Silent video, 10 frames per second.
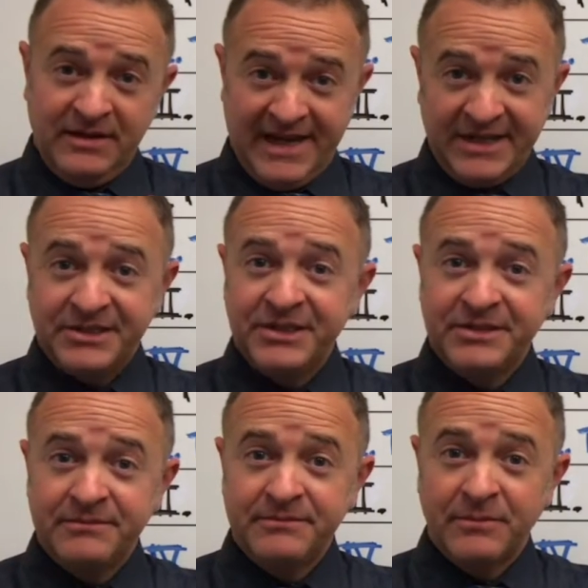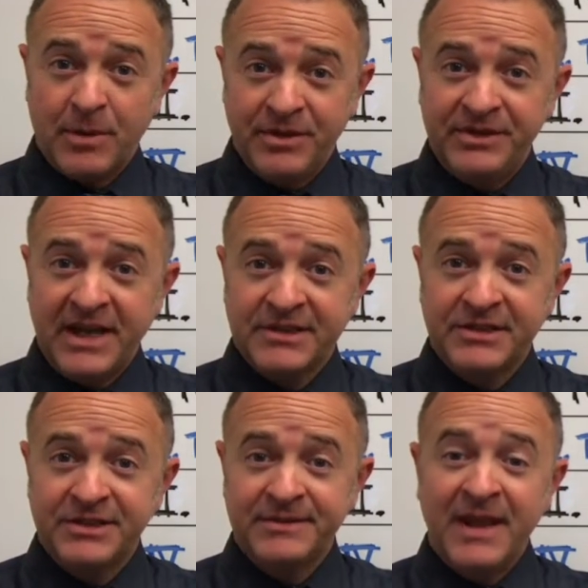taxes, property
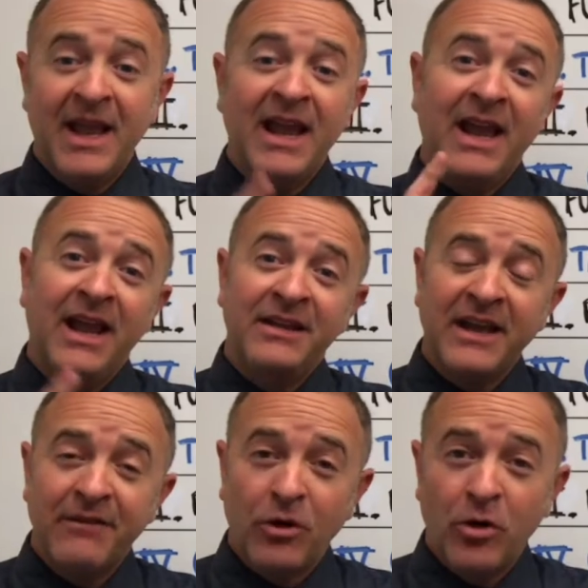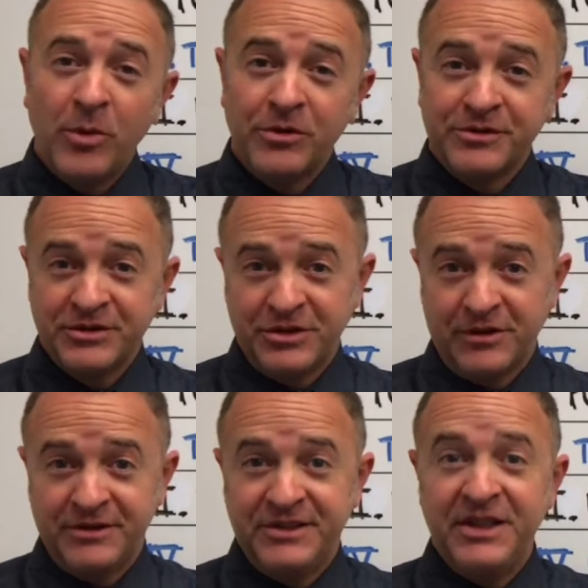taxes, and you have homeowner's
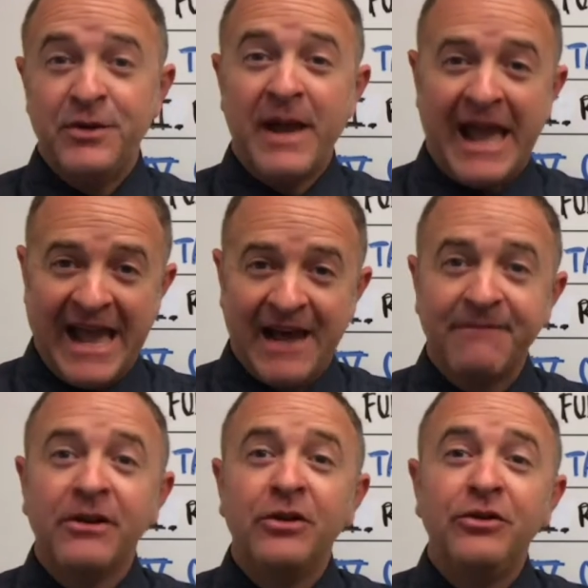insurance that you have